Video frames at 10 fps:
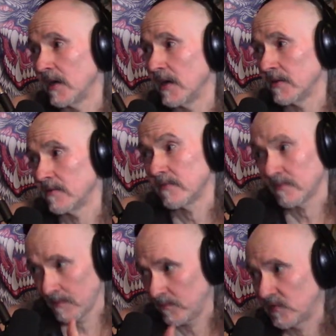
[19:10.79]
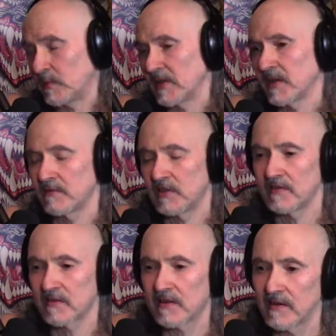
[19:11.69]
Uh, Speaking of
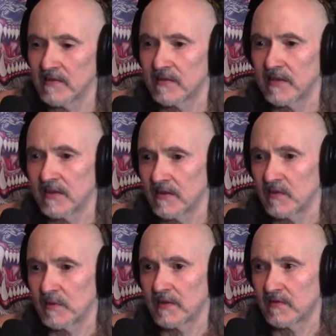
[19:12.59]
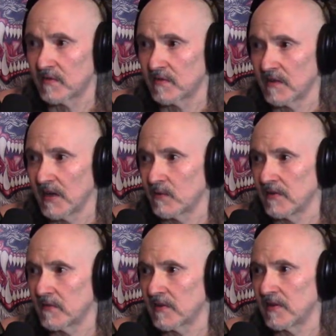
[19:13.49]
Jason Constantine, gives me a
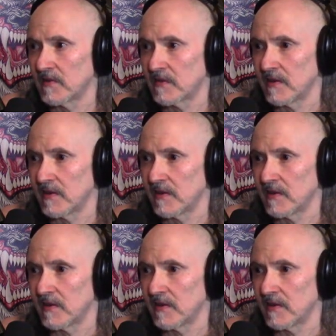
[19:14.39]
segue for this.